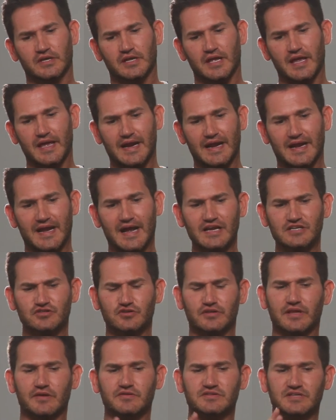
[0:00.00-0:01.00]
And I kind of
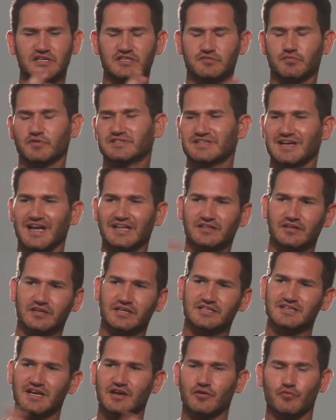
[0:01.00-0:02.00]
took that as an inspiration. It's not, the,
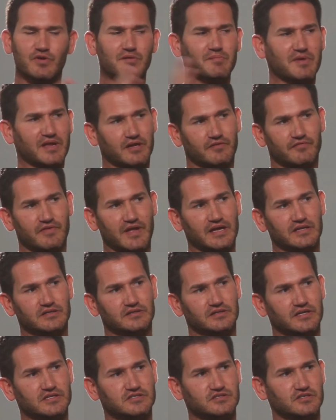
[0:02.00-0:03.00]
it's not a remake of that.
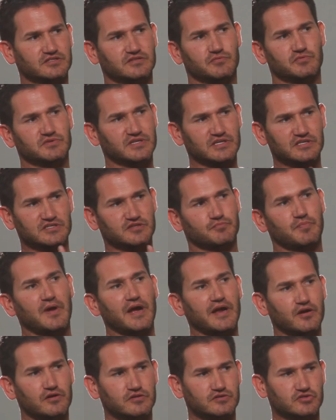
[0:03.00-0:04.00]
It's just it was an
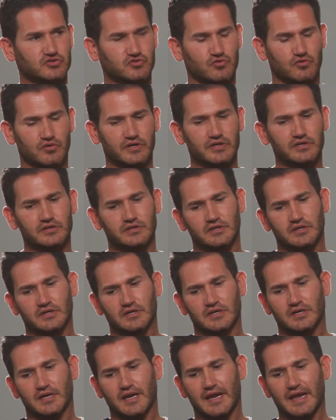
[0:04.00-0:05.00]
inspired story.
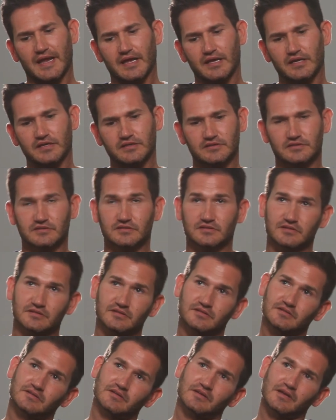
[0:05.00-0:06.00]
And
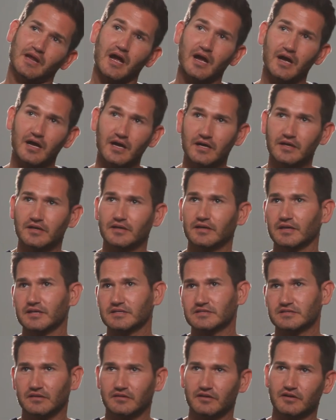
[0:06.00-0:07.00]
uh,
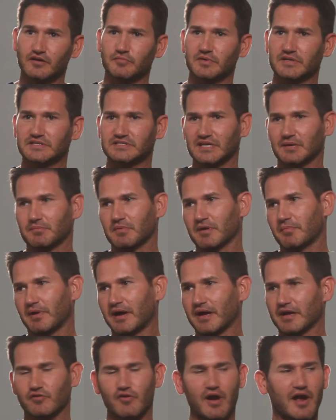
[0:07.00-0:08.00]
it's a little bit
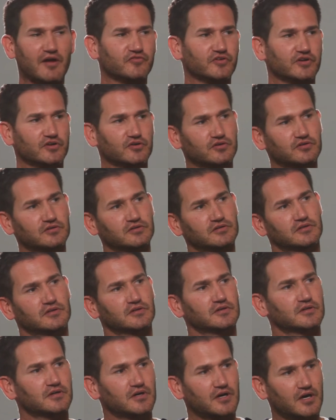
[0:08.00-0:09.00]
semi-biographical
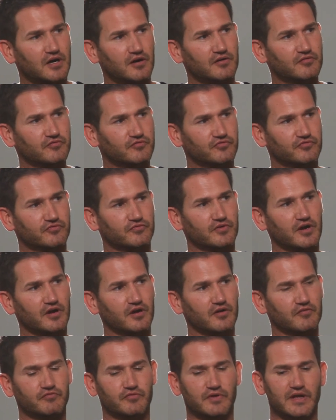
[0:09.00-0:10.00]
hmm. of,
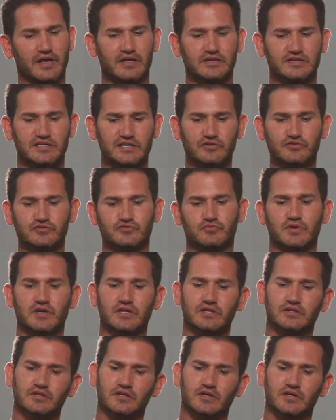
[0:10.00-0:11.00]
of, and it deals with
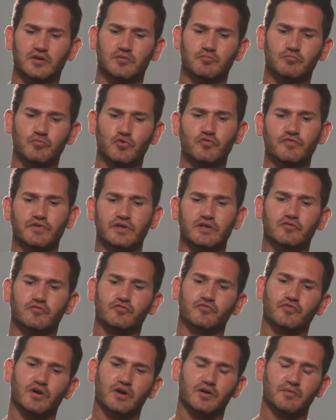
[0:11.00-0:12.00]
moving
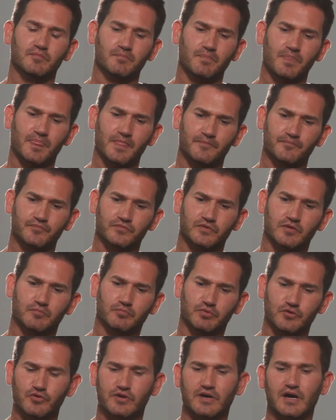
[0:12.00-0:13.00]
from
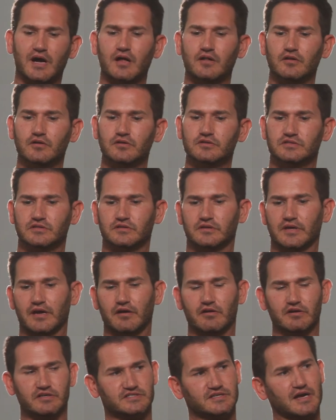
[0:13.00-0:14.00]
blue collar to
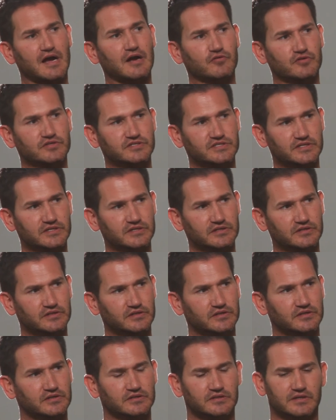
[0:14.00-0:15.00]
aristocracy.
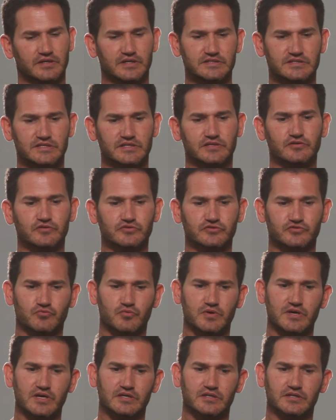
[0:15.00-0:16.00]
It deals
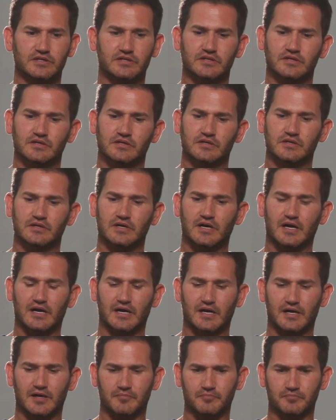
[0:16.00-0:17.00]
with
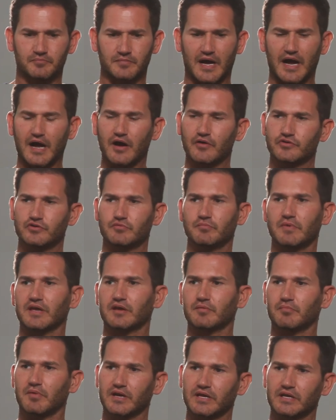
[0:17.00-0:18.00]
um, how you
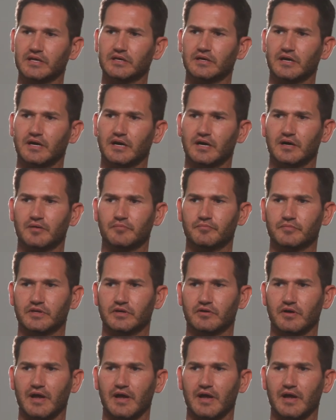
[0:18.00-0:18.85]
make money. Um, you know,